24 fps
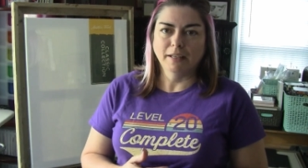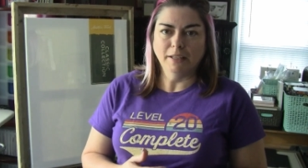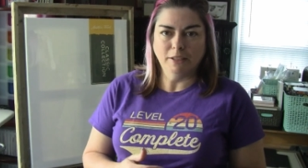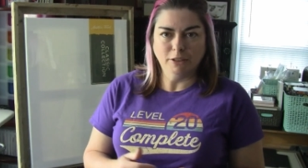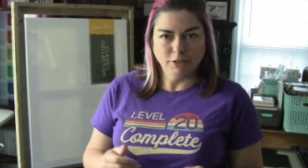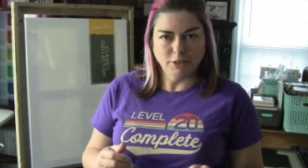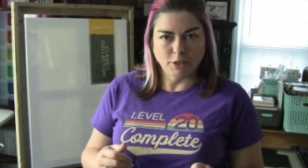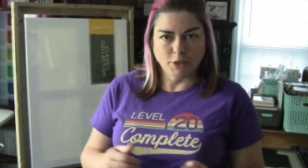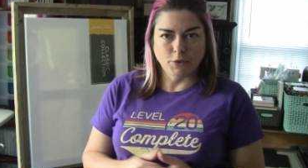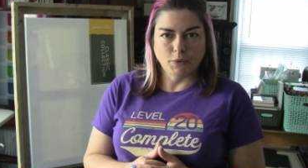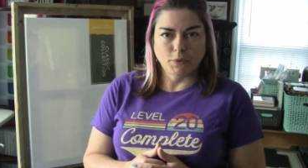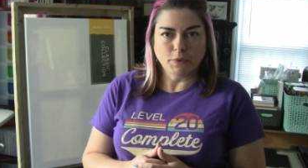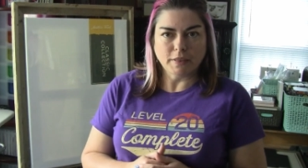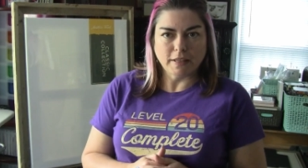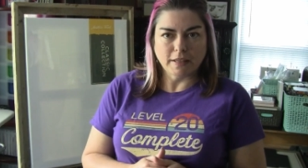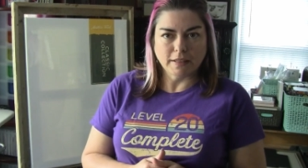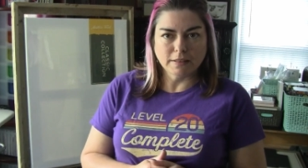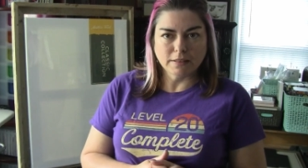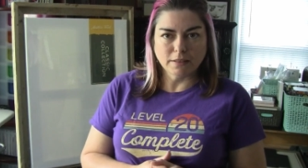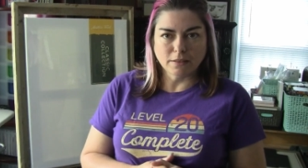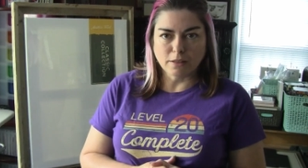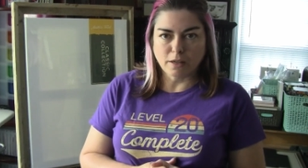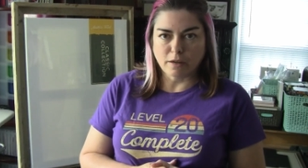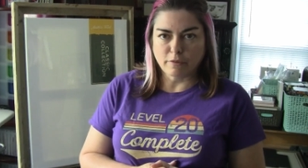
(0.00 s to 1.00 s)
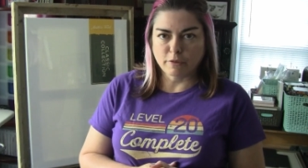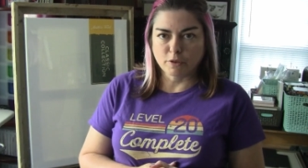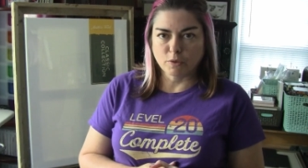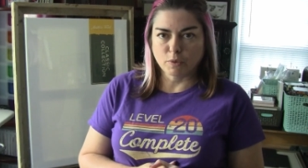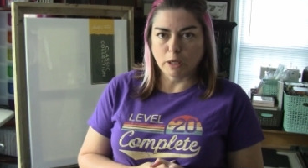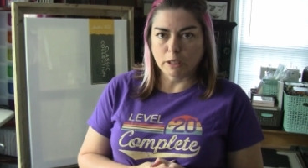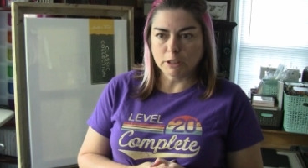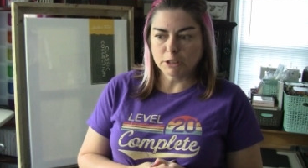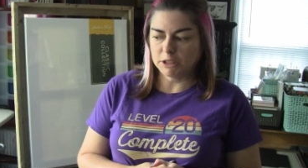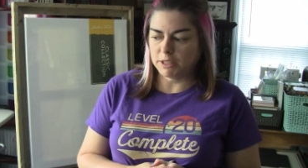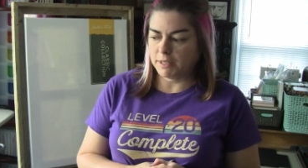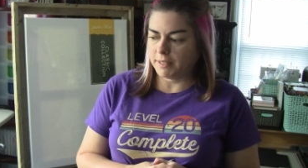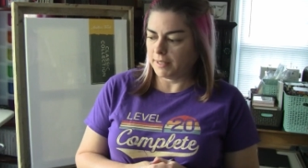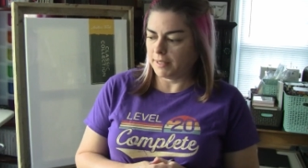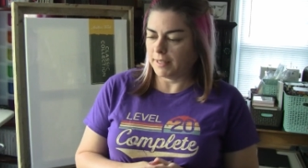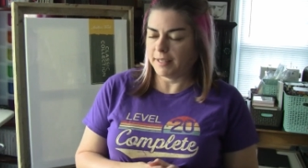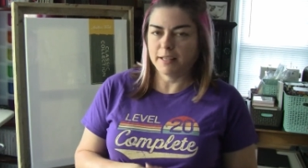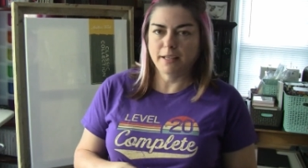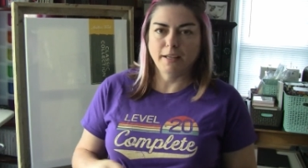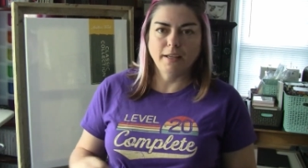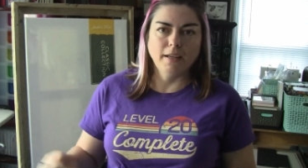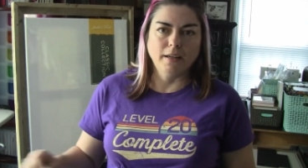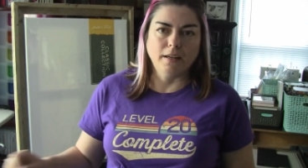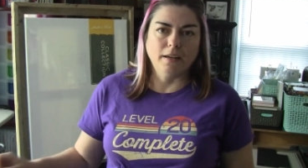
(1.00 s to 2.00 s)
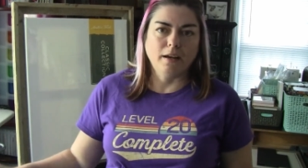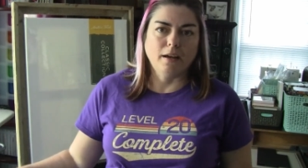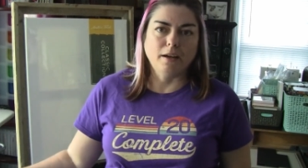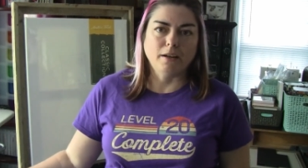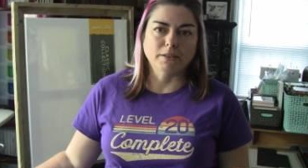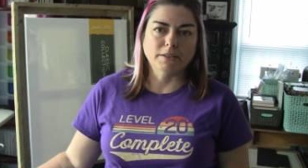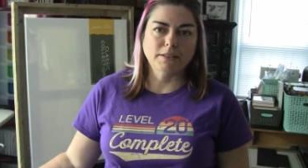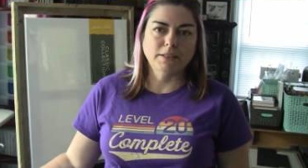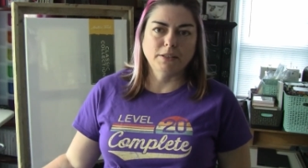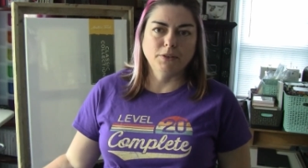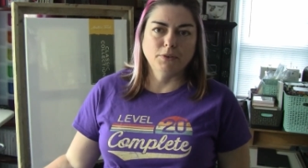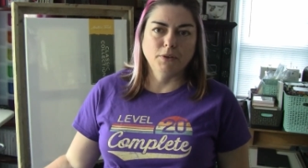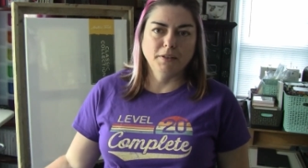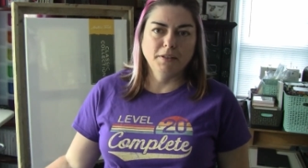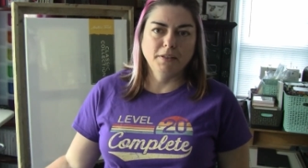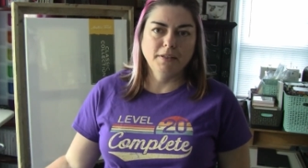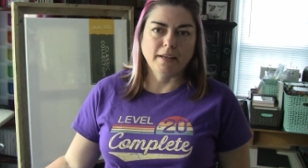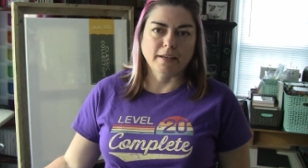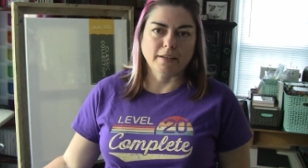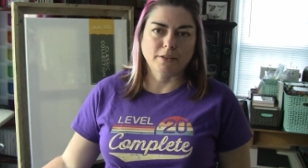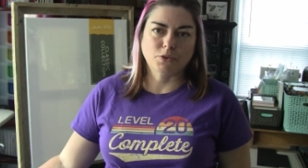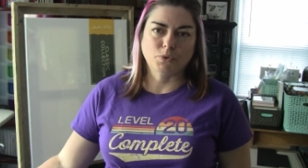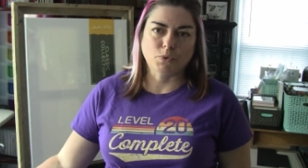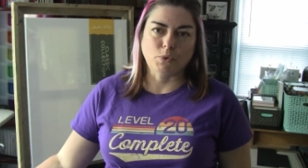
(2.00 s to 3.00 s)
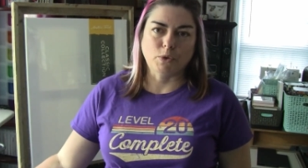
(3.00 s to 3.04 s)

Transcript: So thanks a lot for watching, and I'll see you on the next